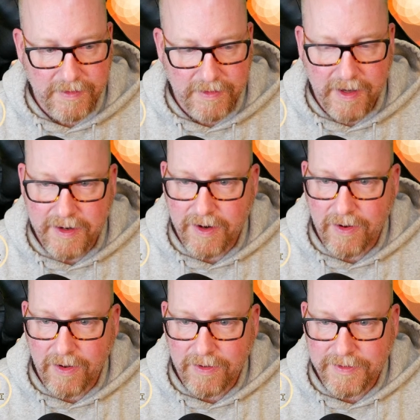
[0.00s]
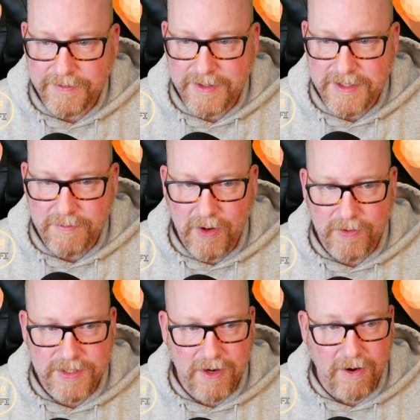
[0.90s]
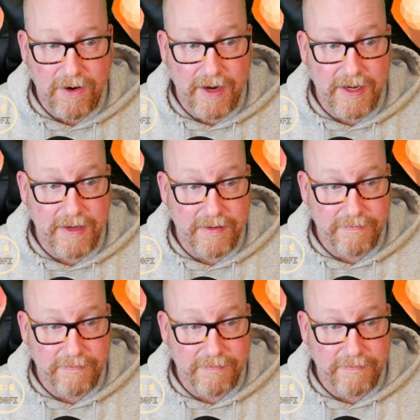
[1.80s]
digimodes are